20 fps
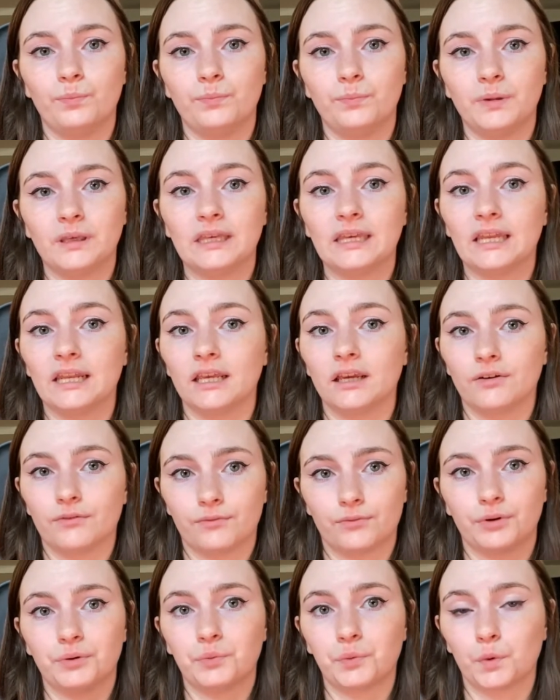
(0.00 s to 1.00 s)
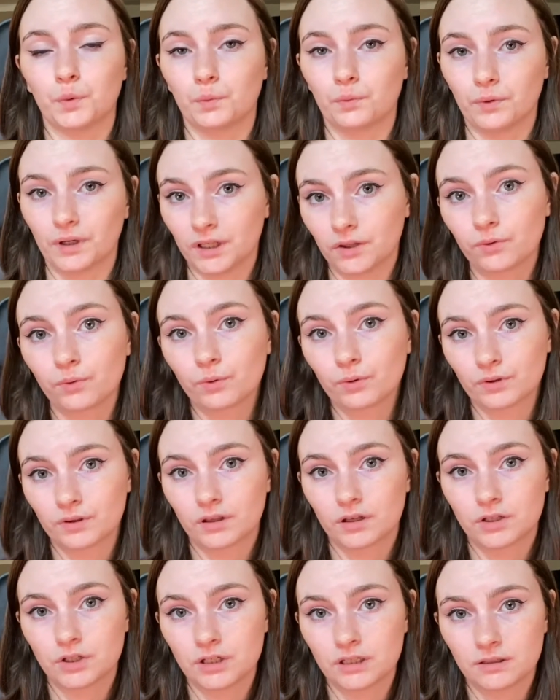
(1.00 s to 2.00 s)
be getting a free resource
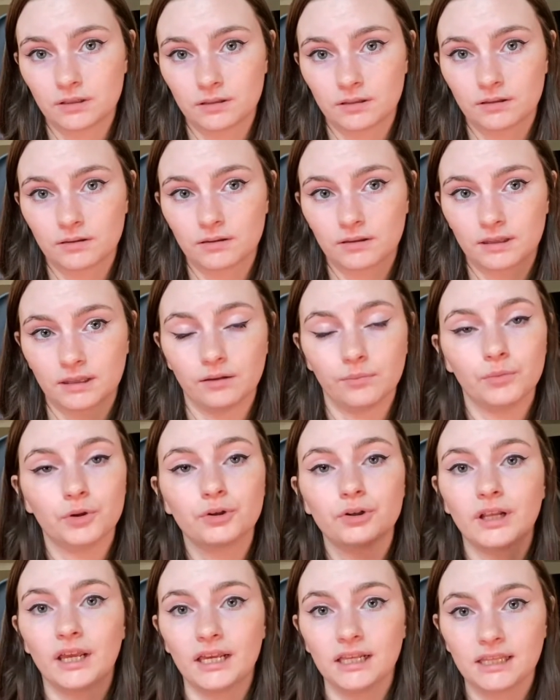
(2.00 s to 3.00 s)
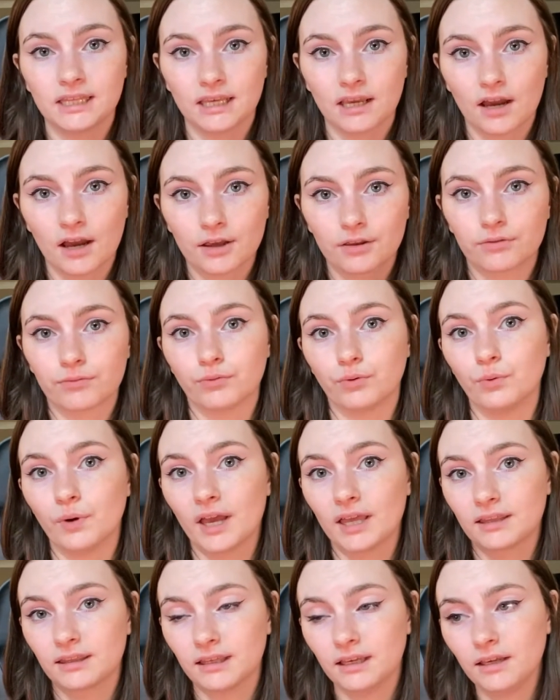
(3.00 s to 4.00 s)
such as similar to ATI through
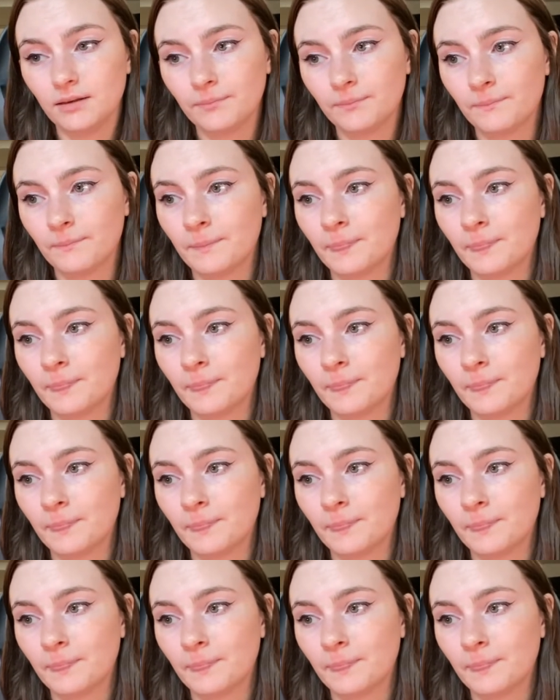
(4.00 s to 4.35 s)
HESI.